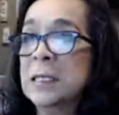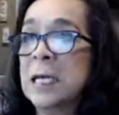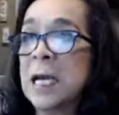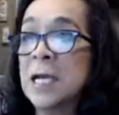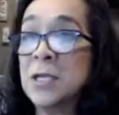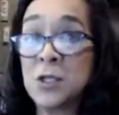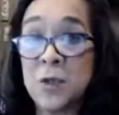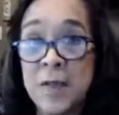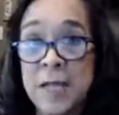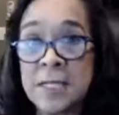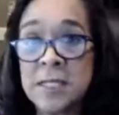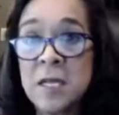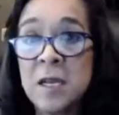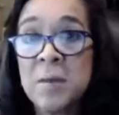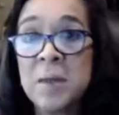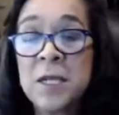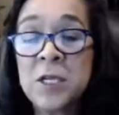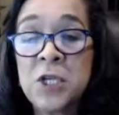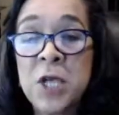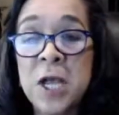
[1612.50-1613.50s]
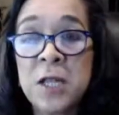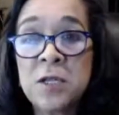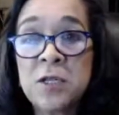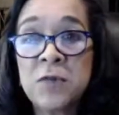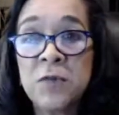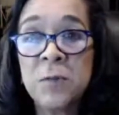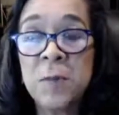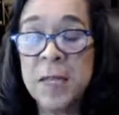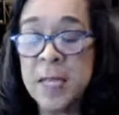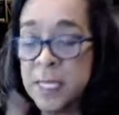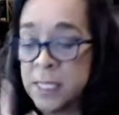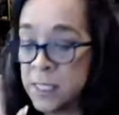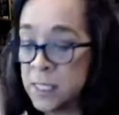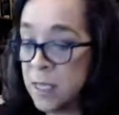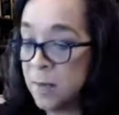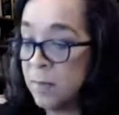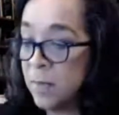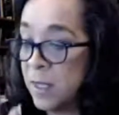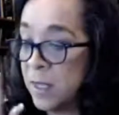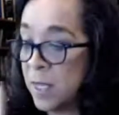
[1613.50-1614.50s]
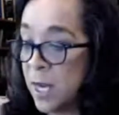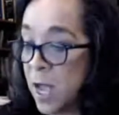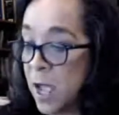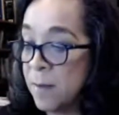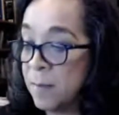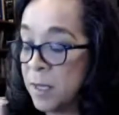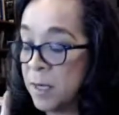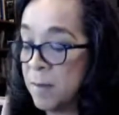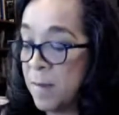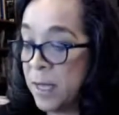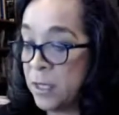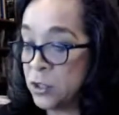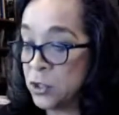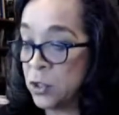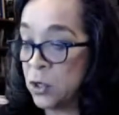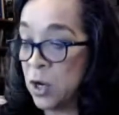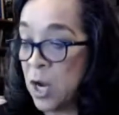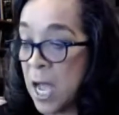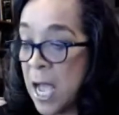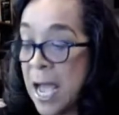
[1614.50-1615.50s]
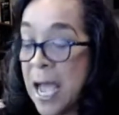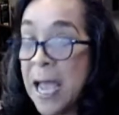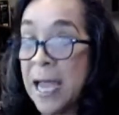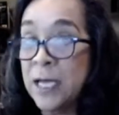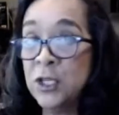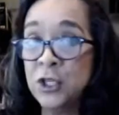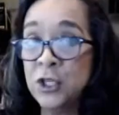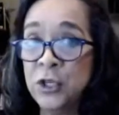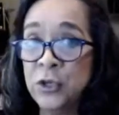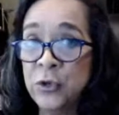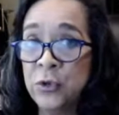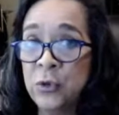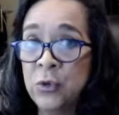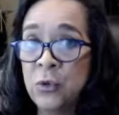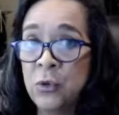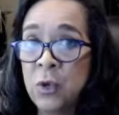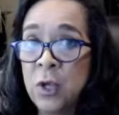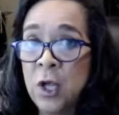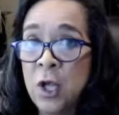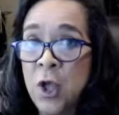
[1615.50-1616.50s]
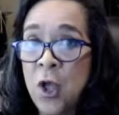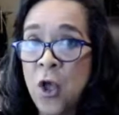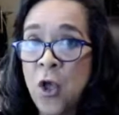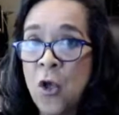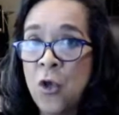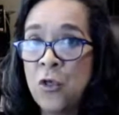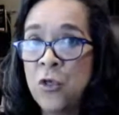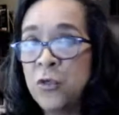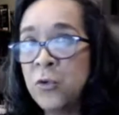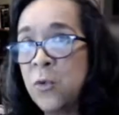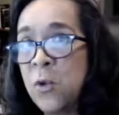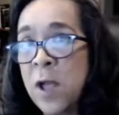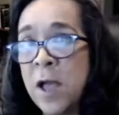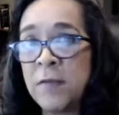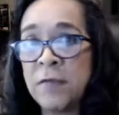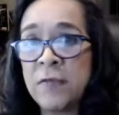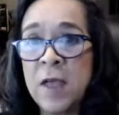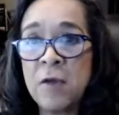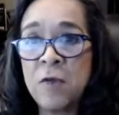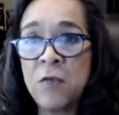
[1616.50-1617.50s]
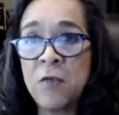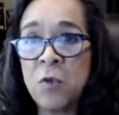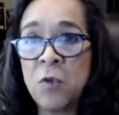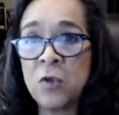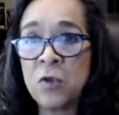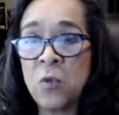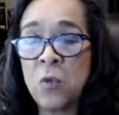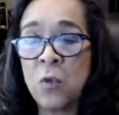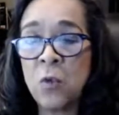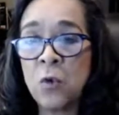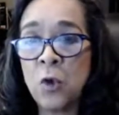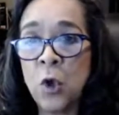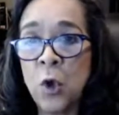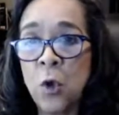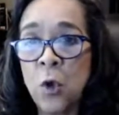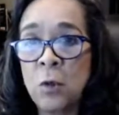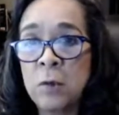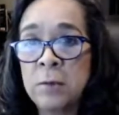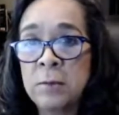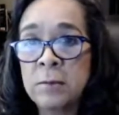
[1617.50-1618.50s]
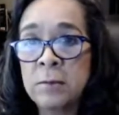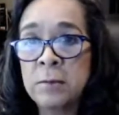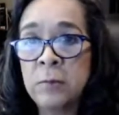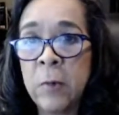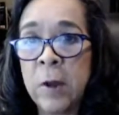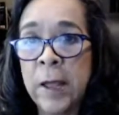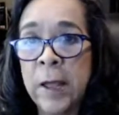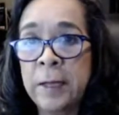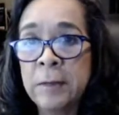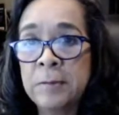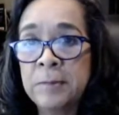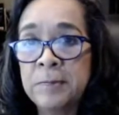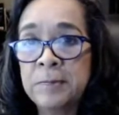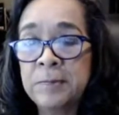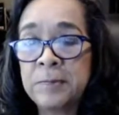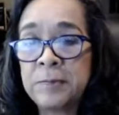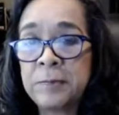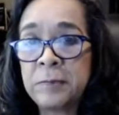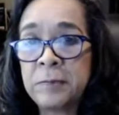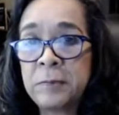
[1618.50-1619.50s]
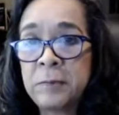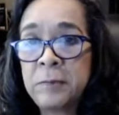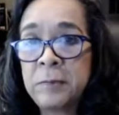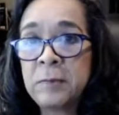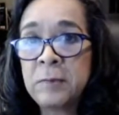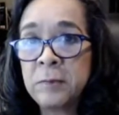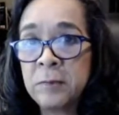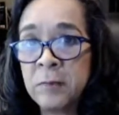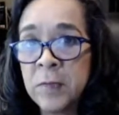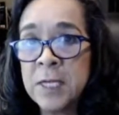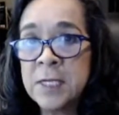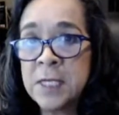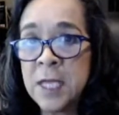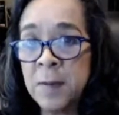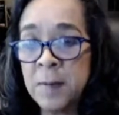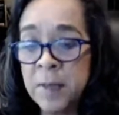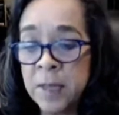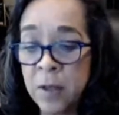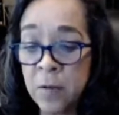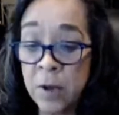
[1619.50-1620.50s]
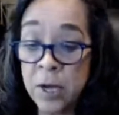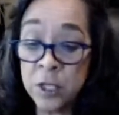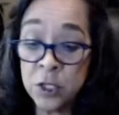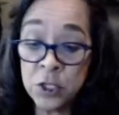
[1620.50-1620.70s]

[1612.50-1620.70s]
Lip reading: So that's going to be a challenge for me. That's something that I'm going to make sure I do throughout that fourth quarter goal, right? Is keeping that ready.